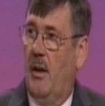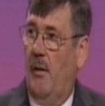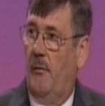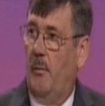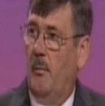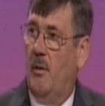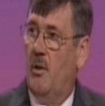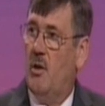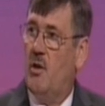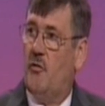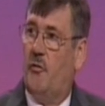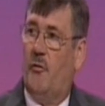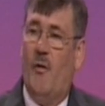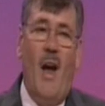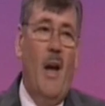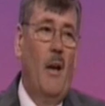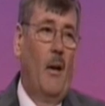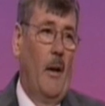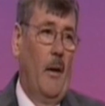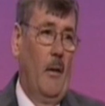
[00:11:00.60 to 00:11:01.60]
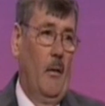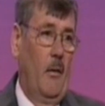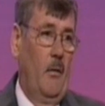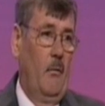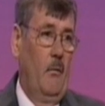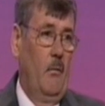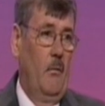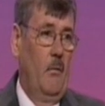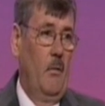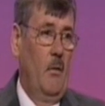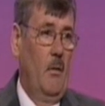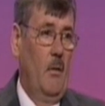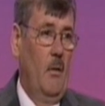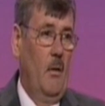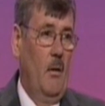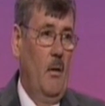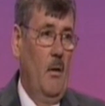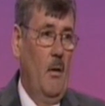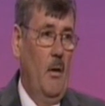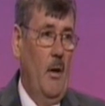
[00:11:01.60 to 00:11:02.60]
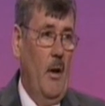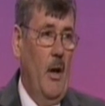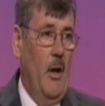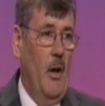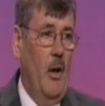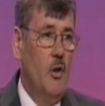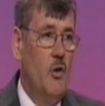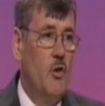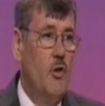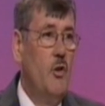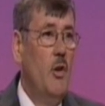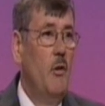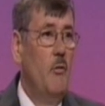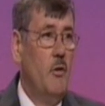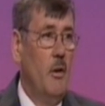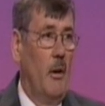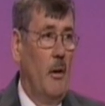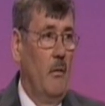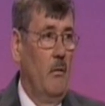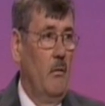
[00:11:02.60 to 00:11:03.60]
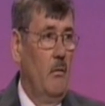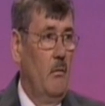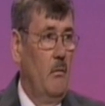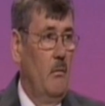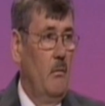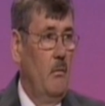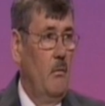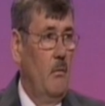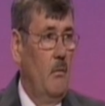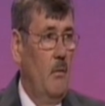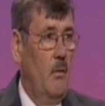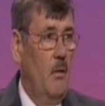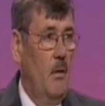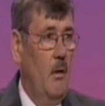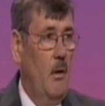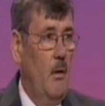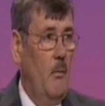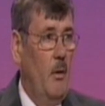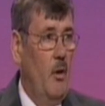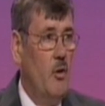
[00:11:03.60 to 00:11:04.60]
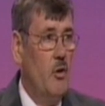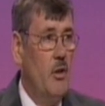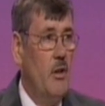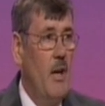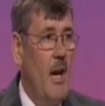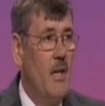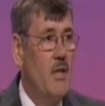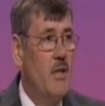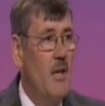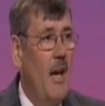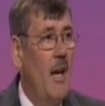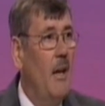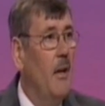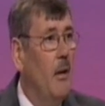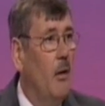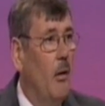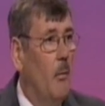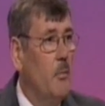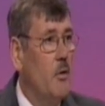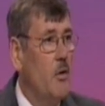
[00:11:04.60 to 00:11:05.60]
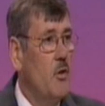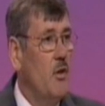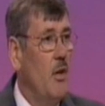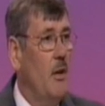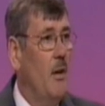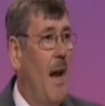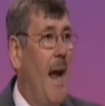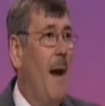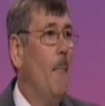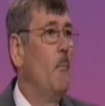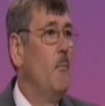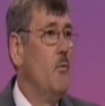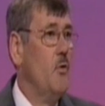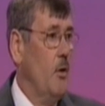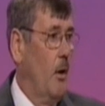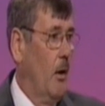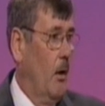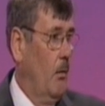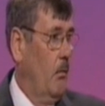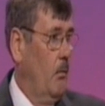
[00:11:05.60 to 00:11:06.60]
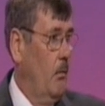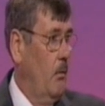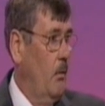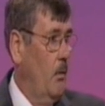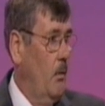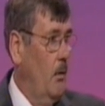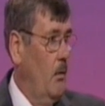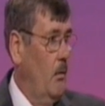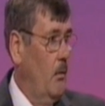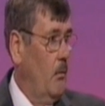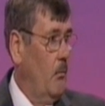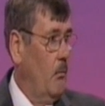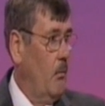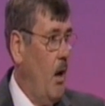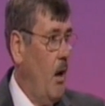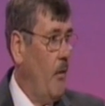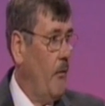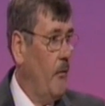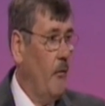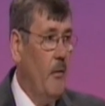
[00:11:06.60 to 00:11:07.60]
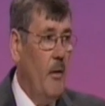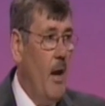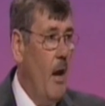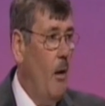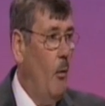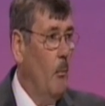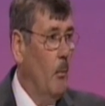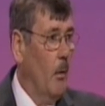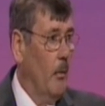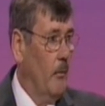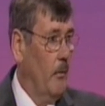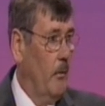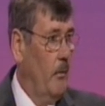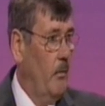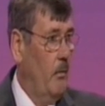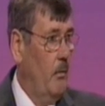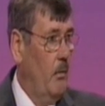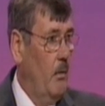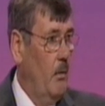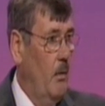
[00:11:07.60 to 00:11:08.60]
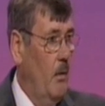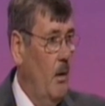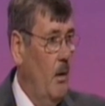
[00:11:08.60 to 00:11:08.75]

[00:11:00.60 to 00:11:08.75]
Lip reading: that the government's failing in its duty because it has helicopters in Hampshire rather than Helmand